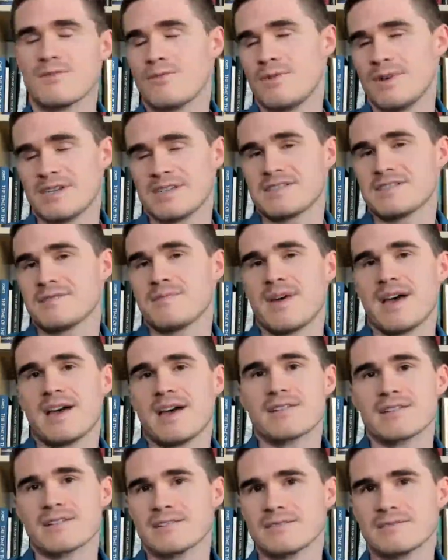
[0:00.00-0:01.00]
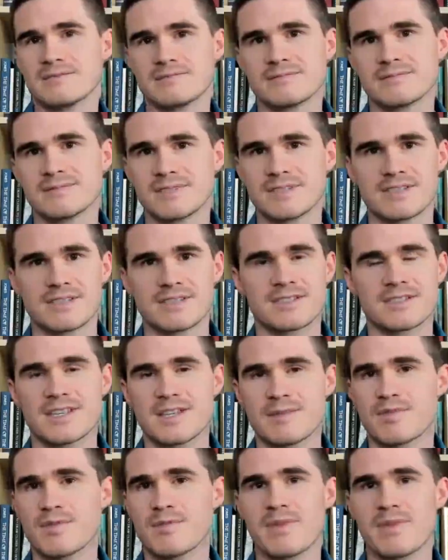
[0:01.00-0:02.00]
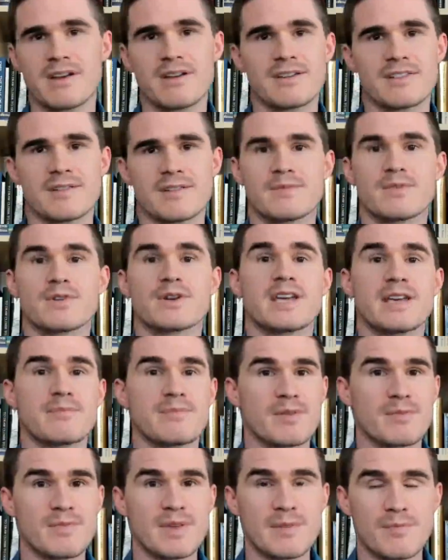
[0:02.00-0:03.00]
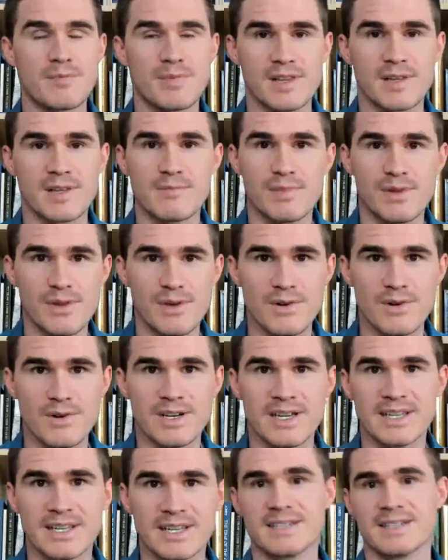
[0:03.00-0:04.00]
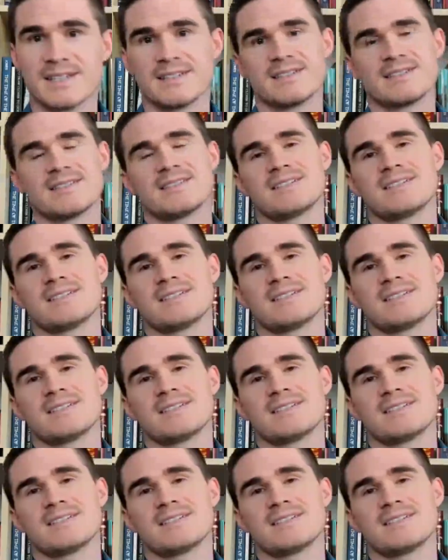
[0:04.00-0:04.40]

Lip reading: what does it matter? You just keep repairing them. We're keeping people employed.